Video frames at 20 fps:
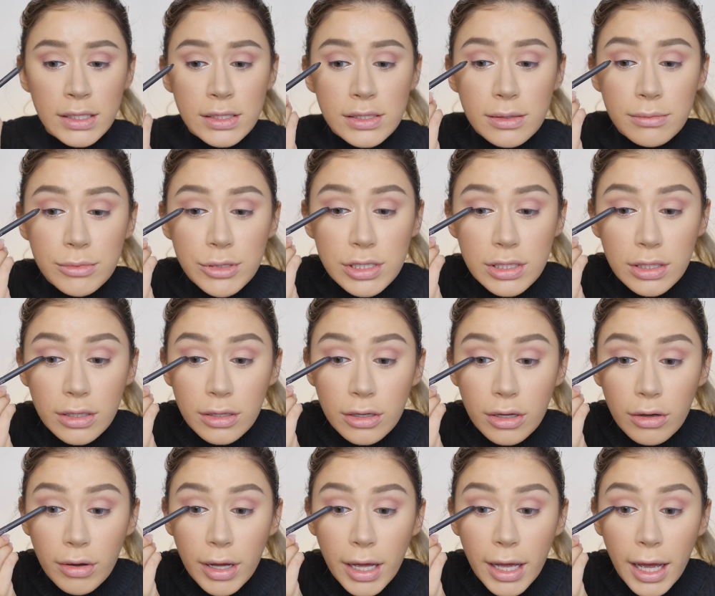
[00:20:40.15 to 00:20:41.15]
so I'm just going
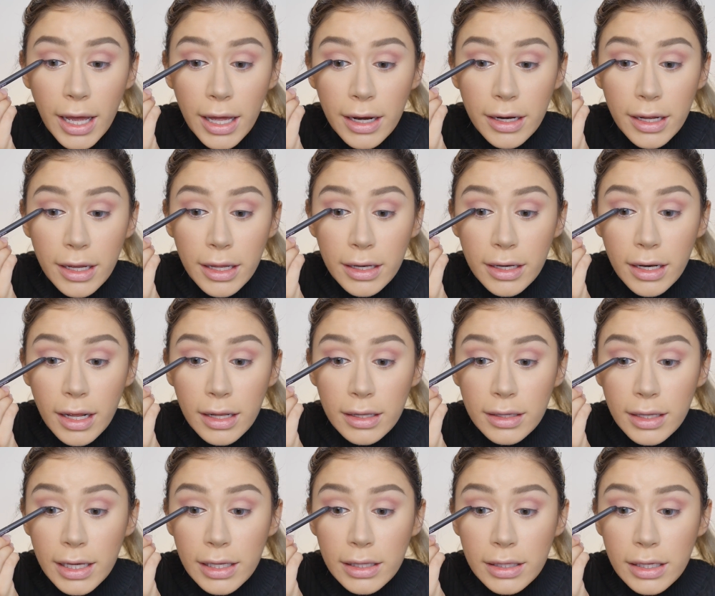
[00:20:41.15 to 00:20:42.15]
to go ahead and
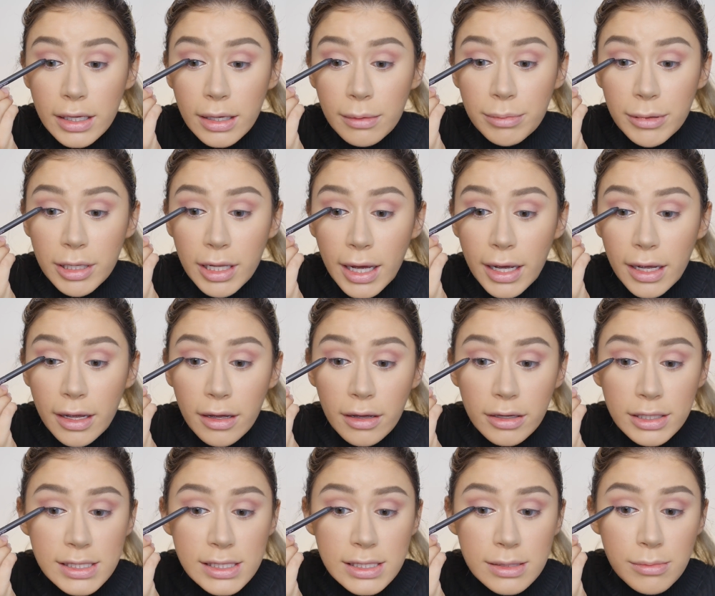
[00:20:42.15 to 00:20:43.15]
lightly apply
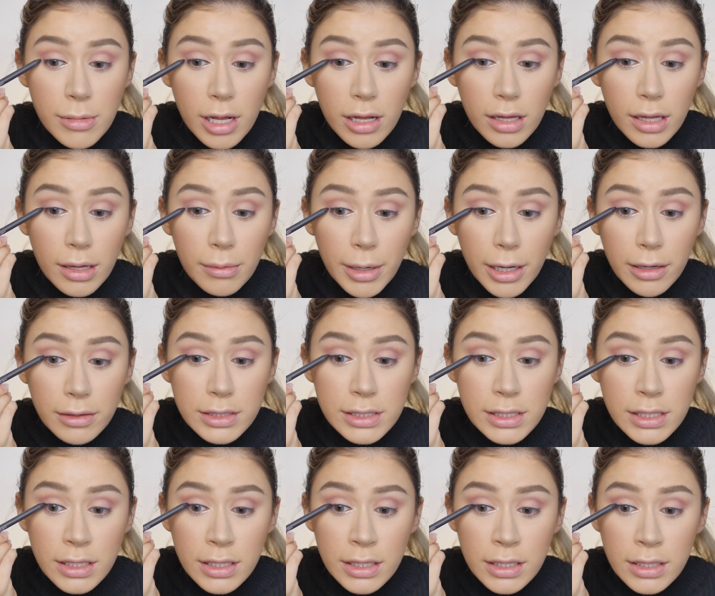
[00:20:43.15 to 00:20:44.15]
a small
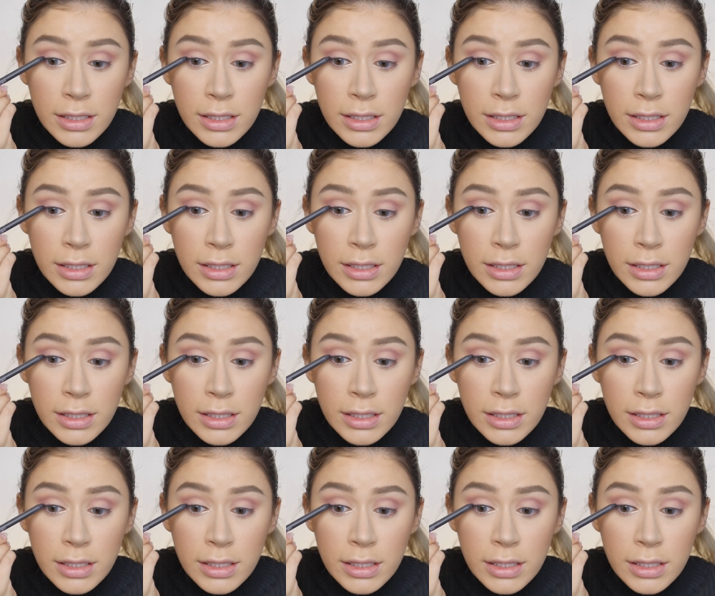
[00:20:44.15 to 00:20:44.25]
amount